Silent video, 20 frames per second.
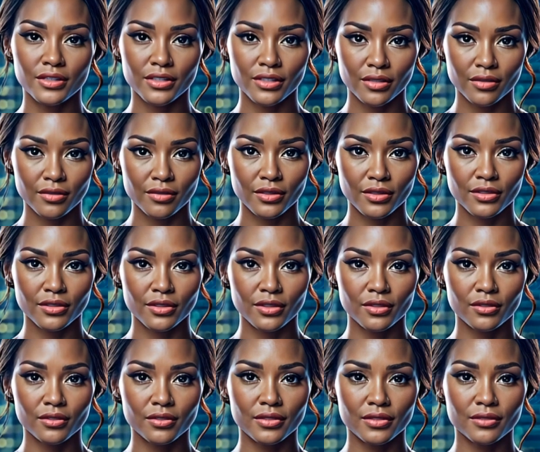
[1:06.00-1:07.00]
Looming
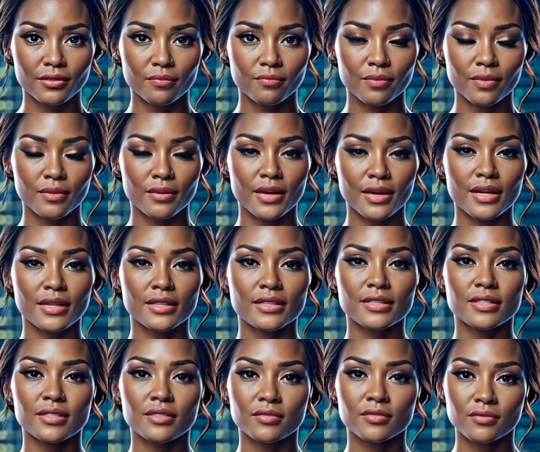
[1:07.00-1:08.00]
Humanitarian Crisis in
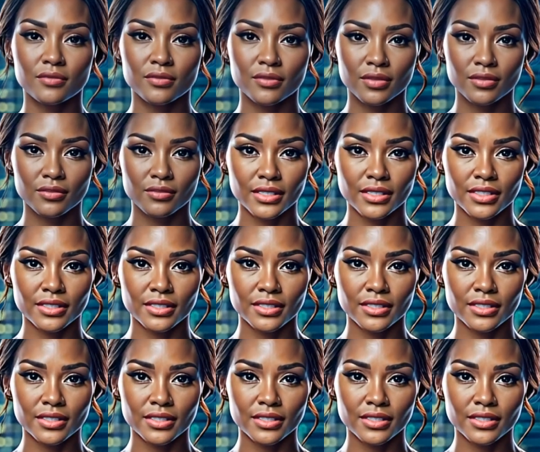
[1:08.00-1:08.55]
Nigeria.